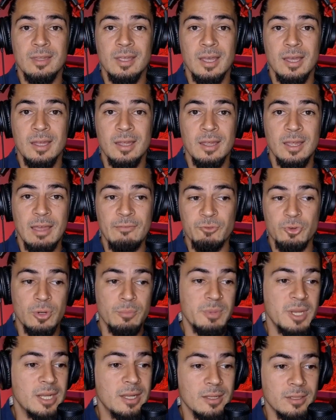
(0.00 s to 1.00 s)
after
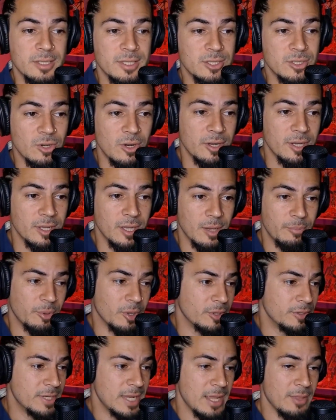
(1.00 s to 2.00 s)
immediately starting up
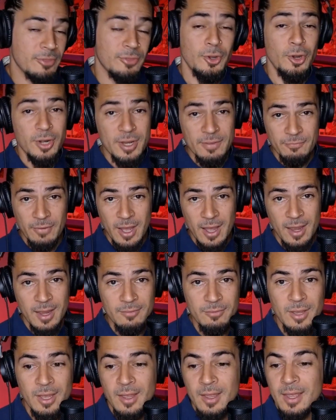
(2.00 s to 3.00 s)
on day
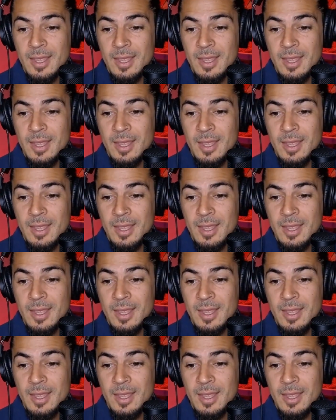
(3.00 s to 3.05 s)
35.